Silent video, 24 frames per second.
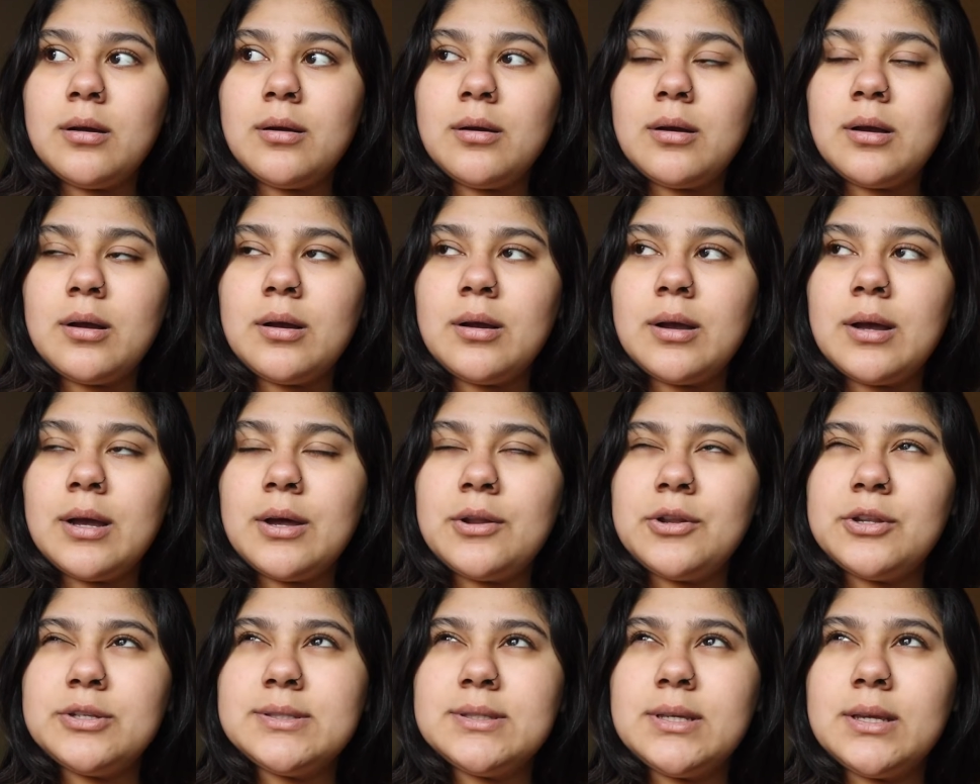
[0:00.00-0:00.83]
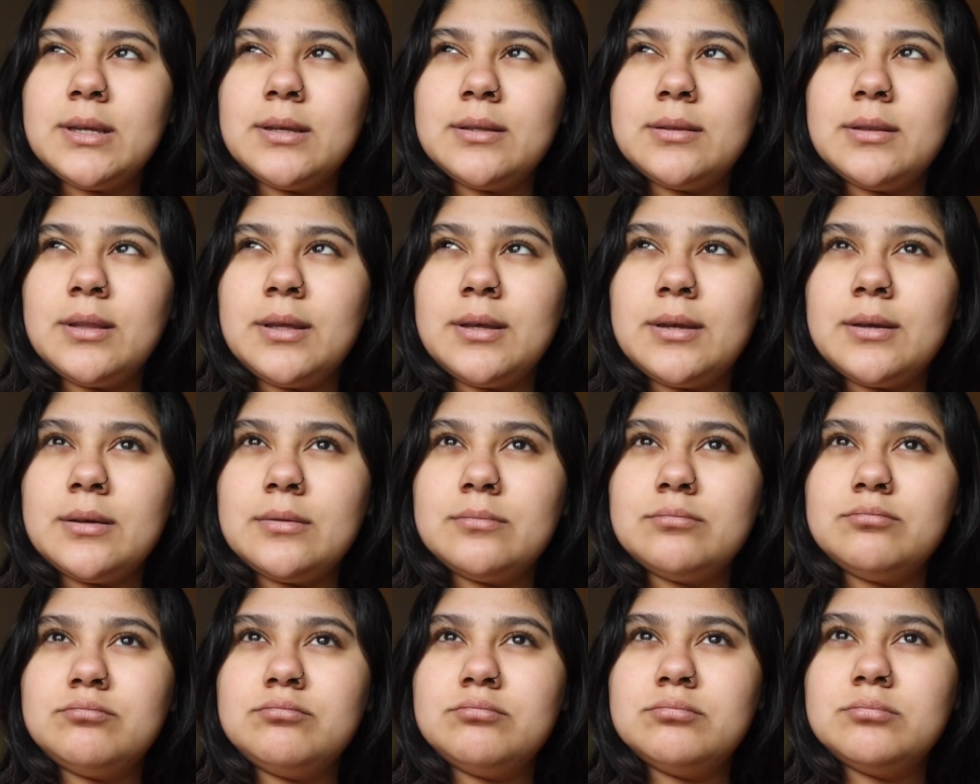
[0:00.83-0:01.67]
uh, how do you say it like
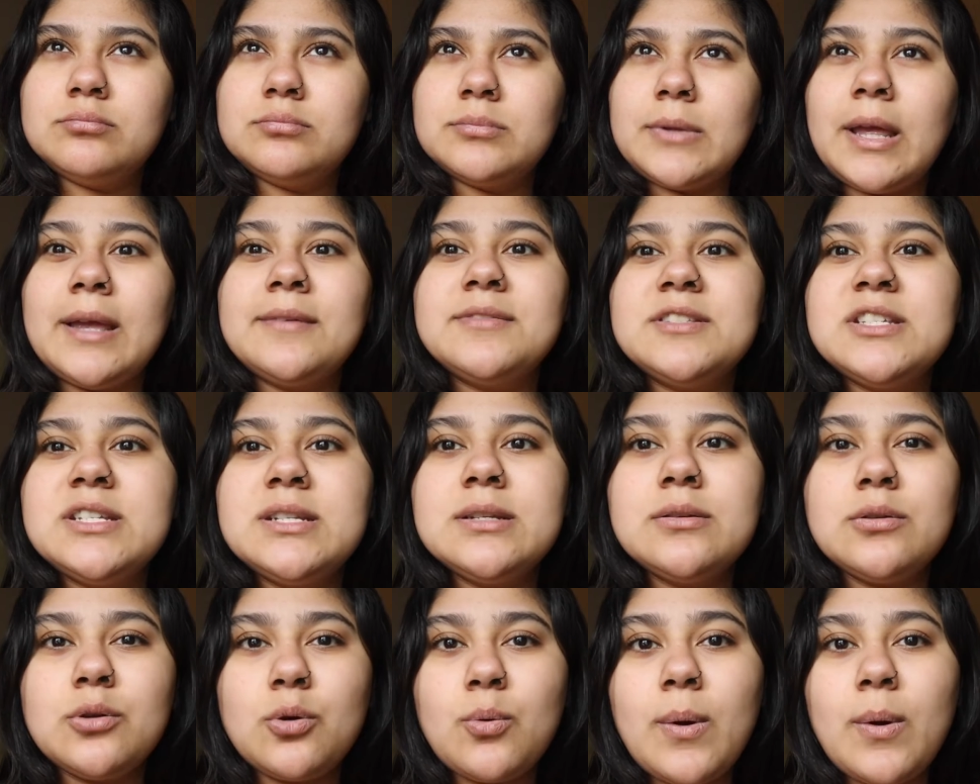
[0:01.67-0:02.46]
I've seen